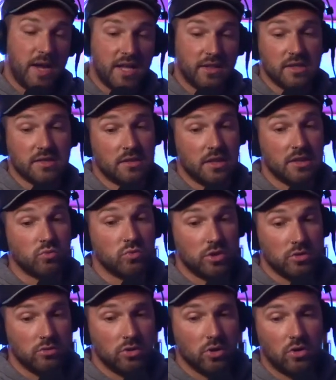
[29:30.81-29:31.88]
man, this this was
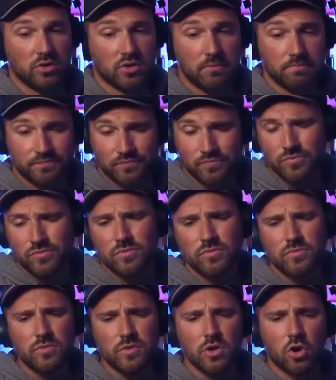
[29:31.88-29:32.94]
huge also
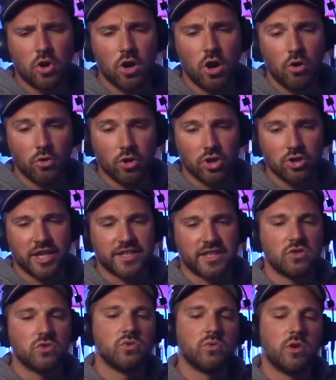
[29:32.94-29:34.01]
her owner like
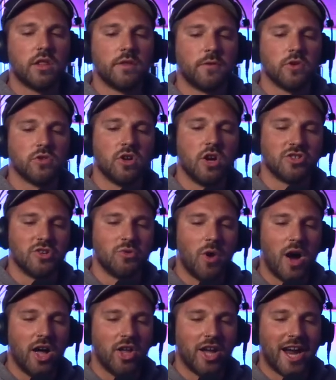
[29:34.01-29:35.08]
this was one of the first dogs in a
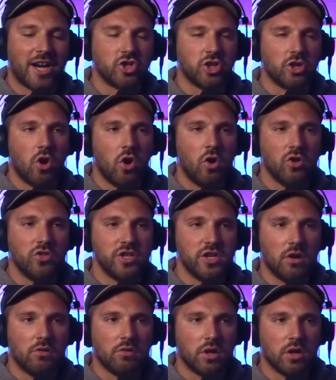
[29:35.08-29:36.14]
while i actually called the
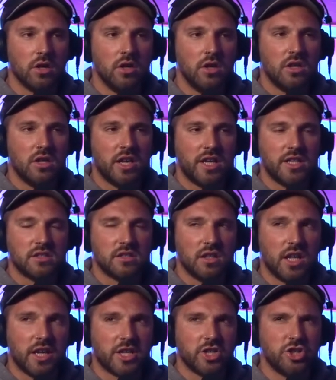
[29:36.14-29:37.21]
owner to
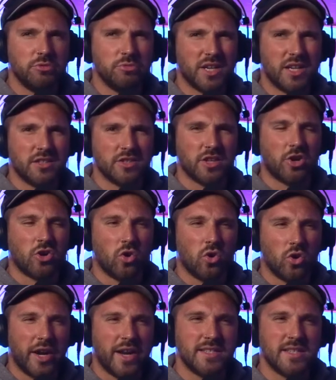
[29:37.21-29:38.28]
like because she was on this like
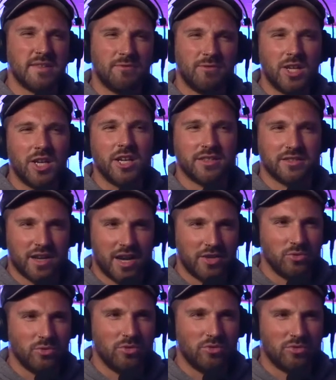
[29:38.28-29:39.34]
crazy feeding schedule,